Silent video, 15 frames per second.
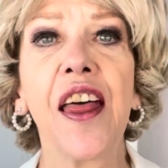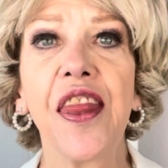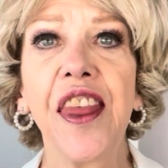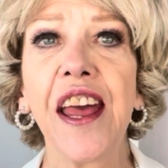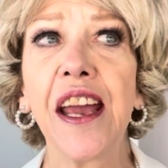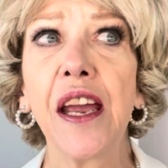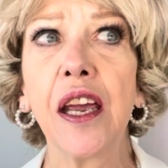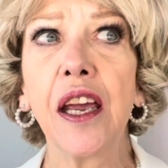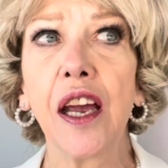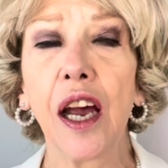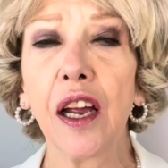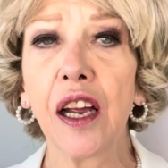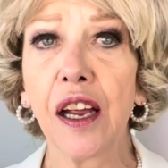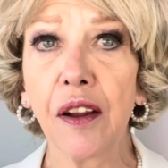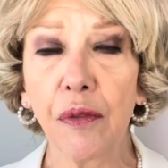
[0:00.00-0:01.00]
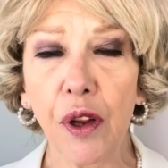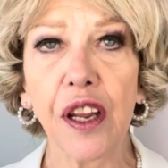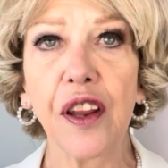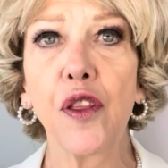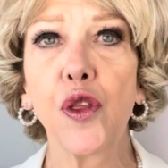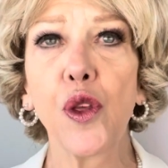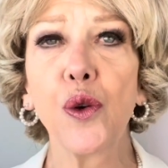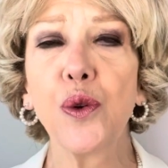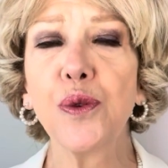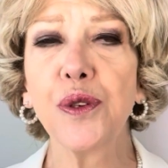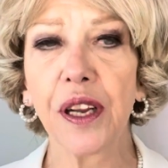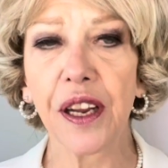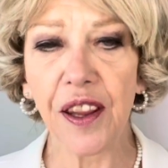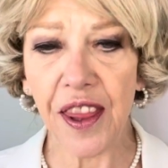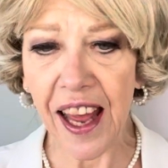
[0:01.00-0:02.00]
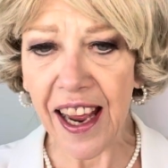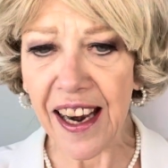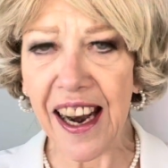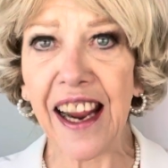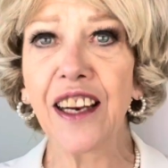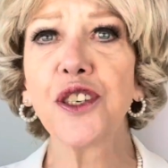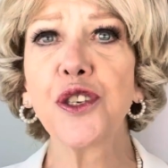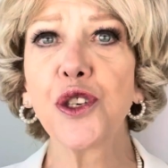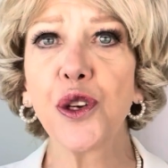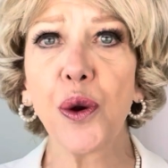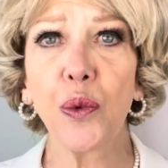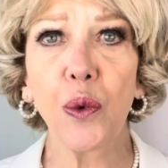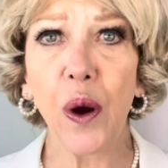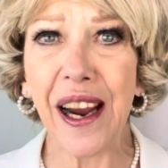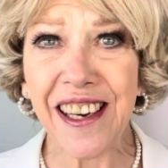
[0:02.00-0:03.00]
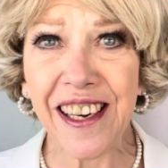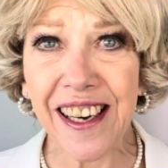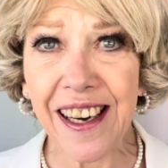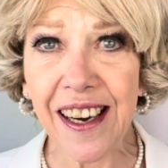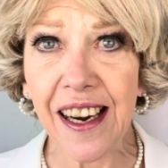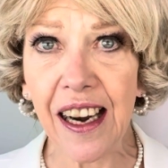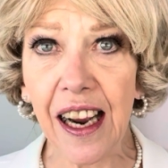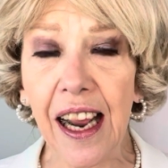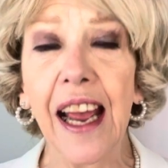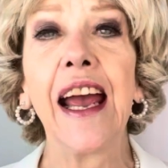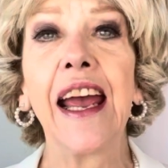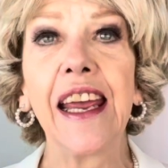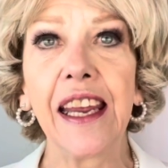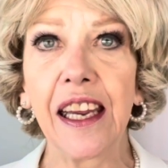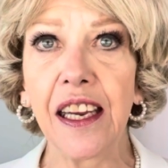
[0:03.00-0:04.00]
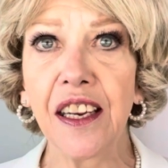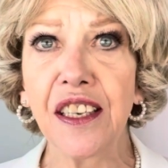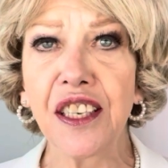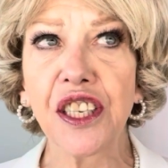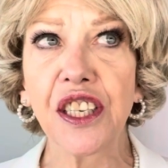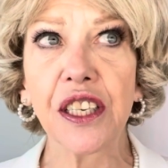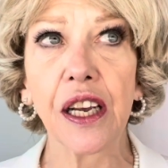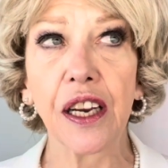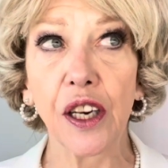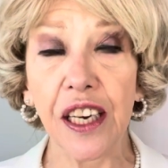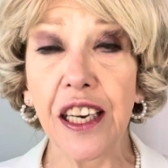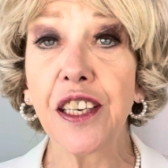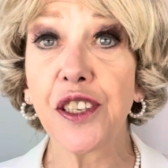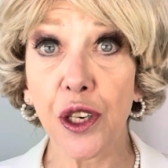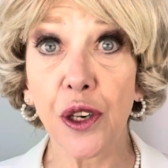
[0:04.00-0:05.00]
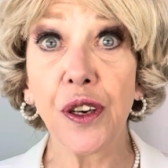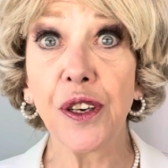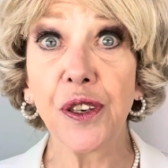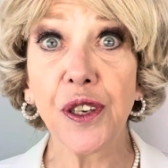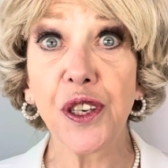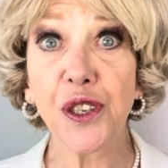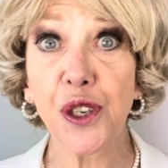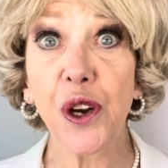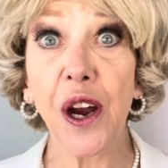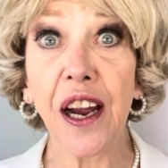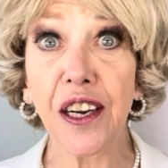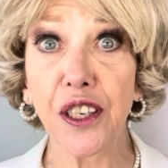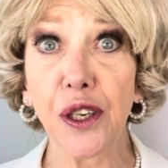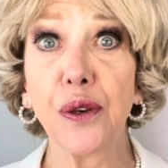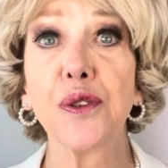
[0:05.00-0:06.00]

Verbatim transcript: they uh, those that extra writing is it's going to distract you.